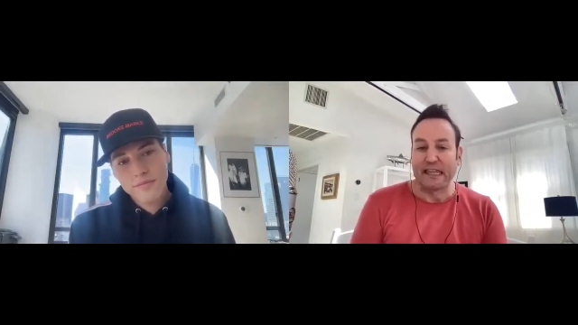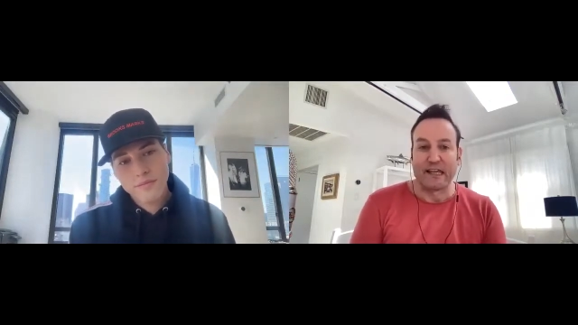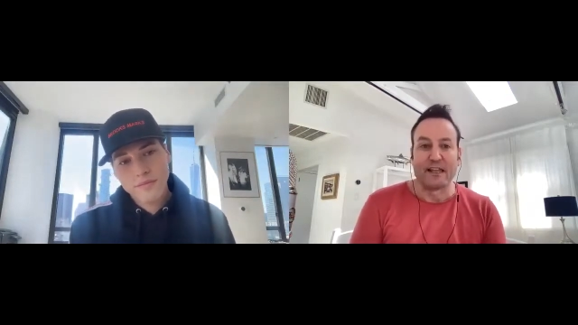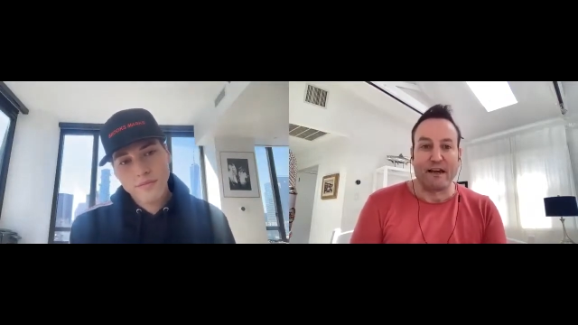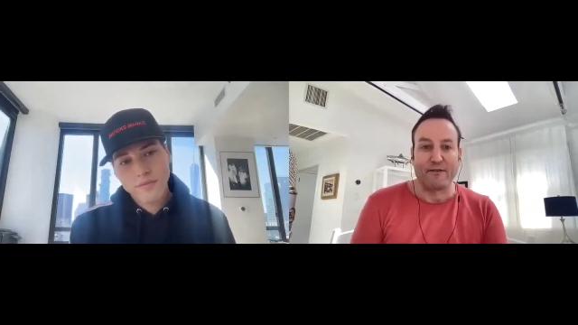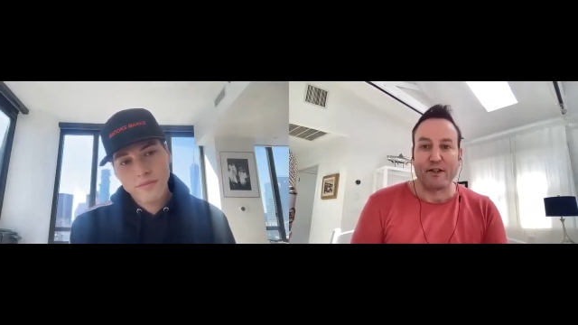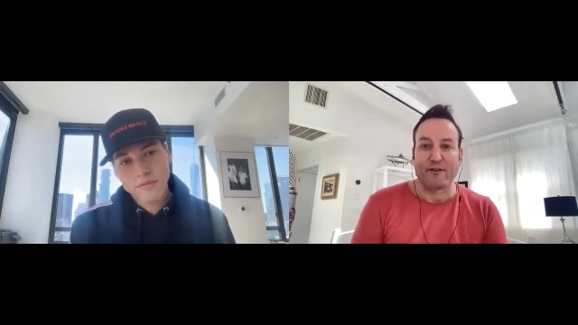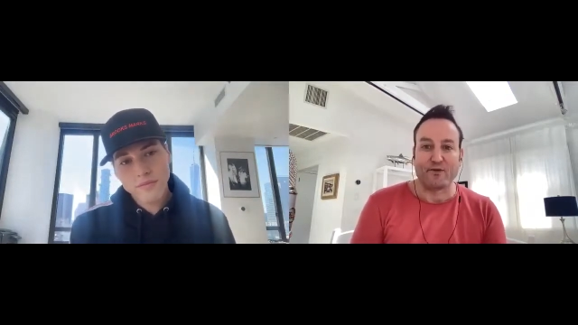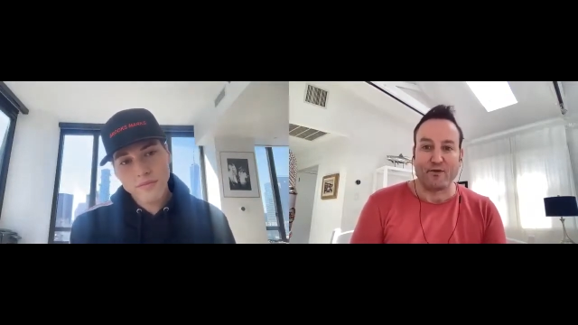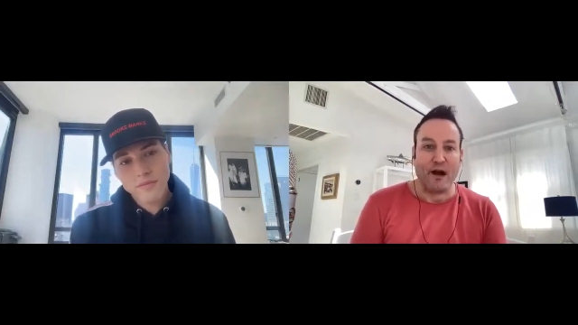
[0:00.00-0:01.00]
Speaker 1: the level
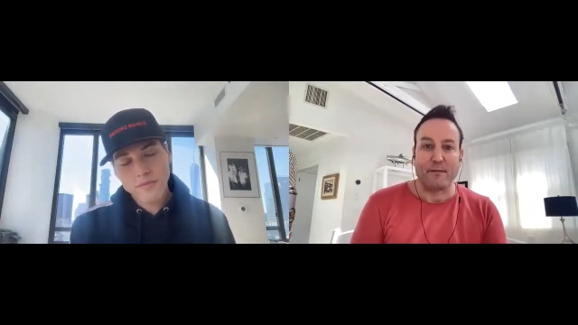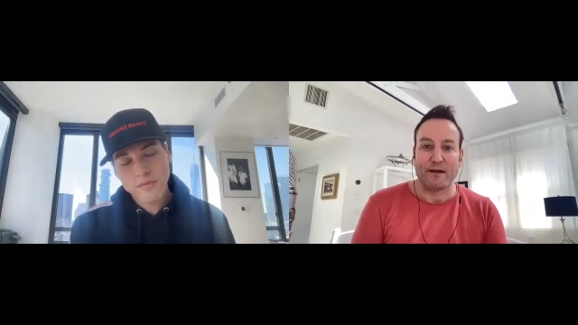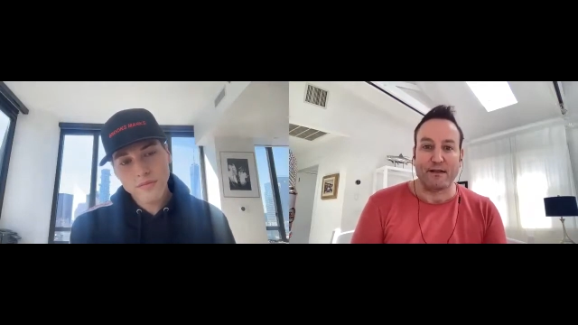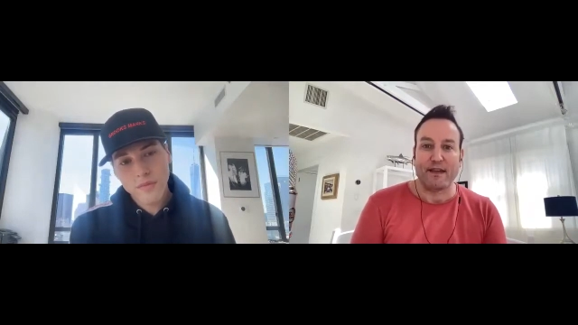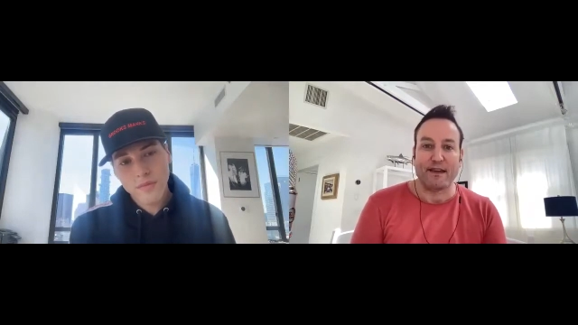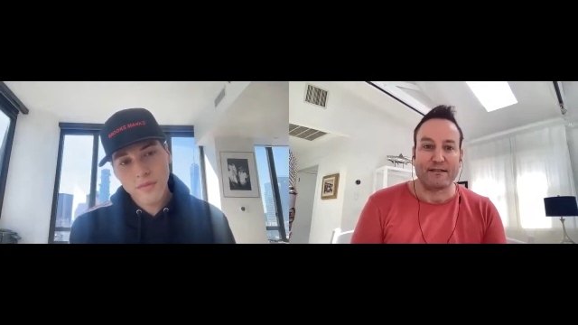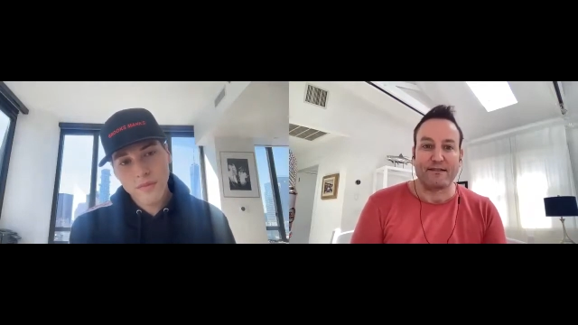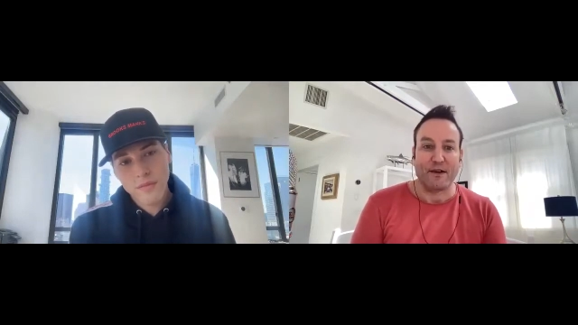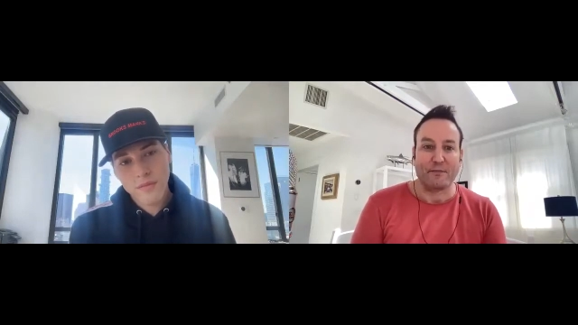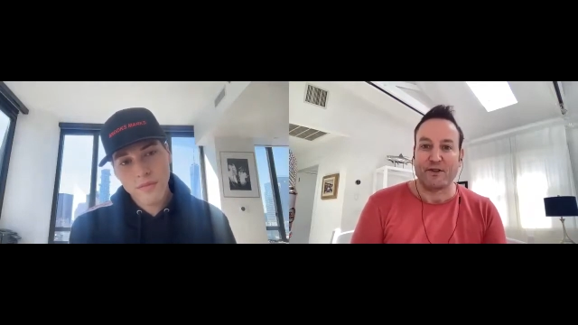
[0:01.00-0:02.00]
of drama that
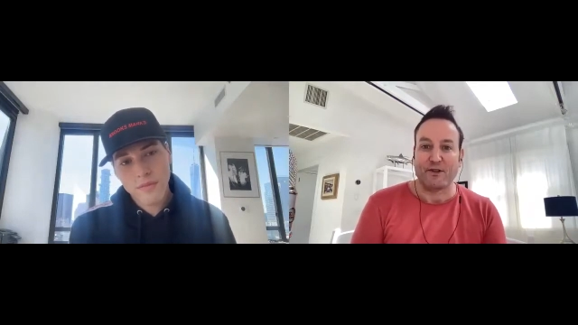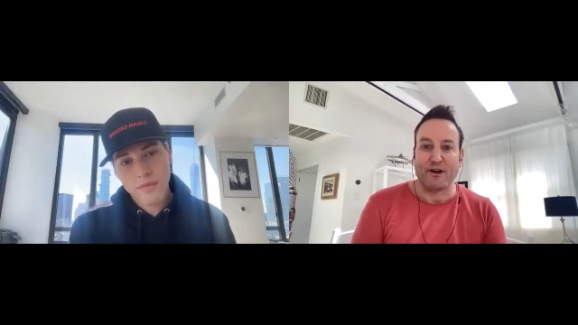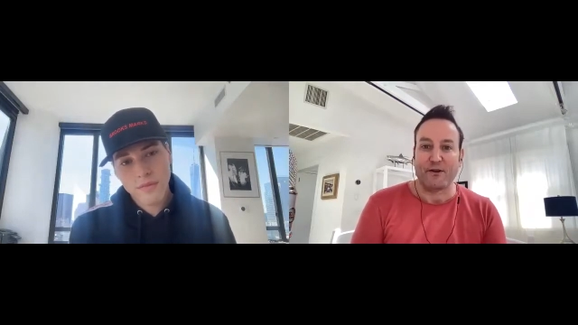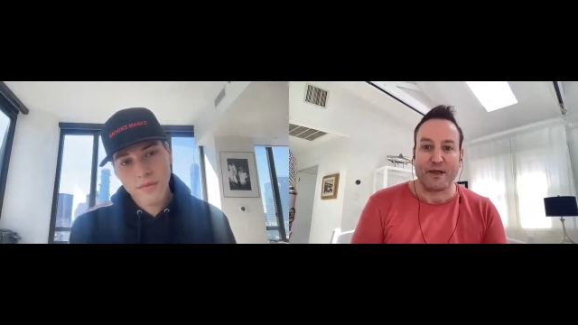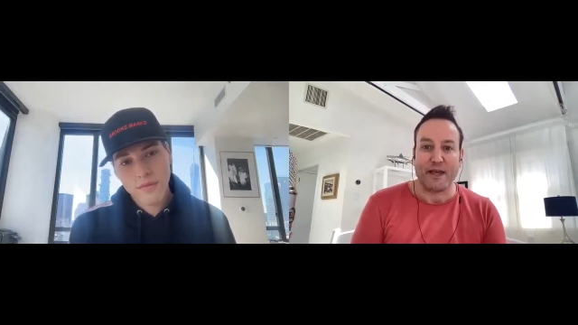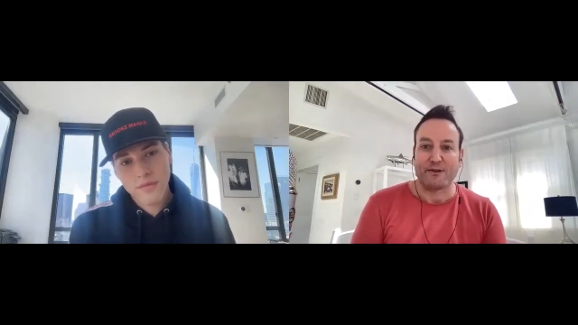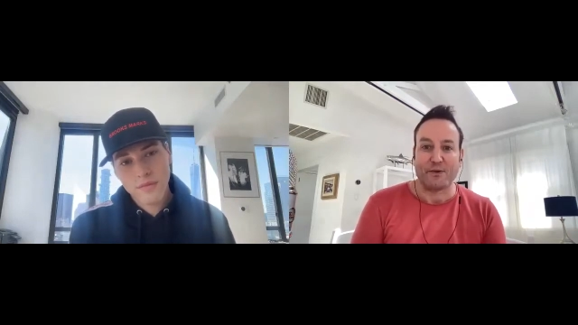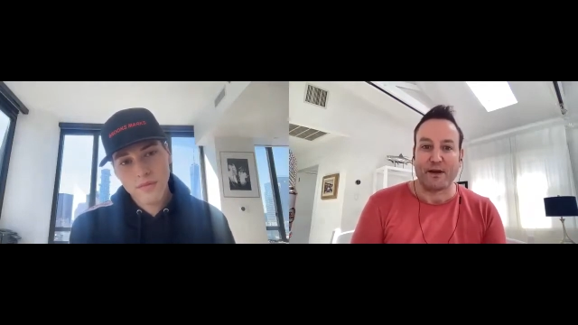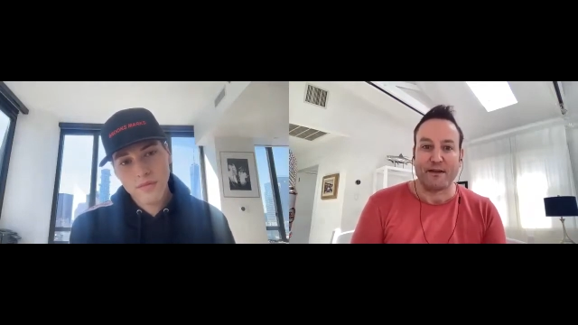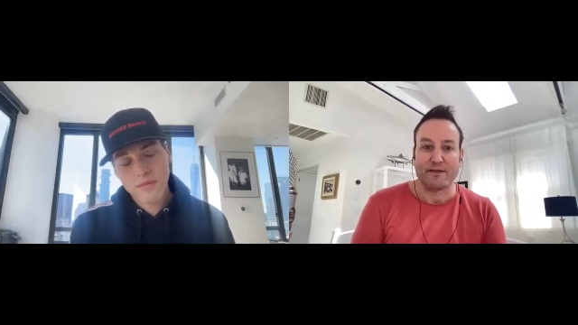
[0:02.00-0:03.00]
comes along with
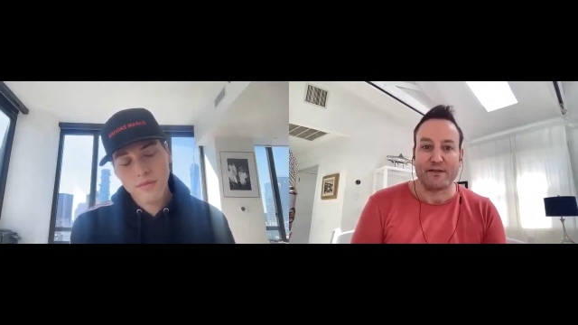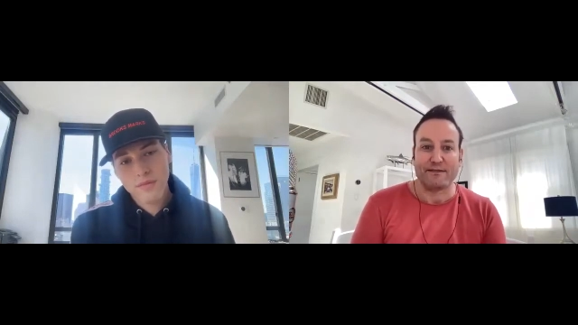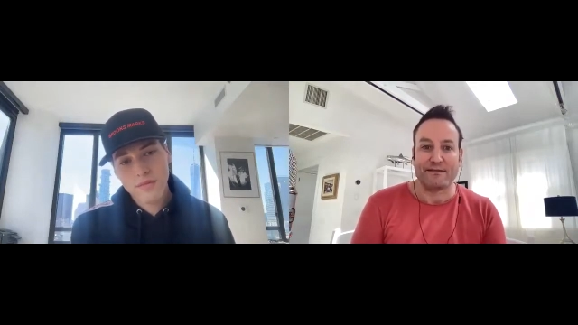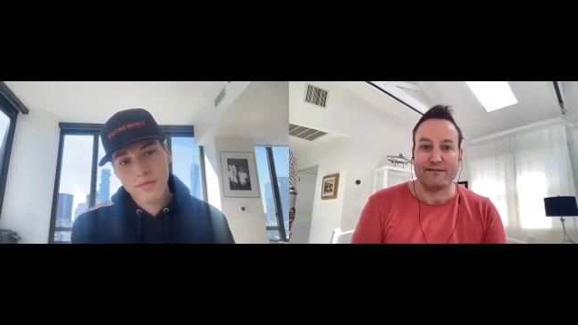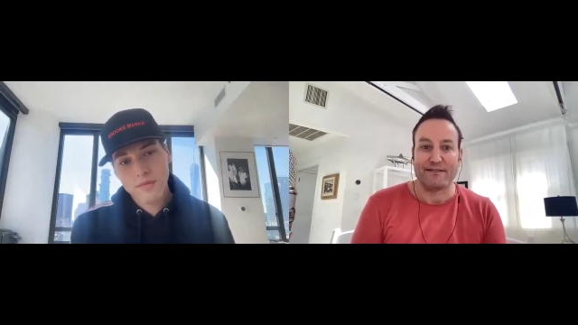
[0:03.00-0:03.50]
housewives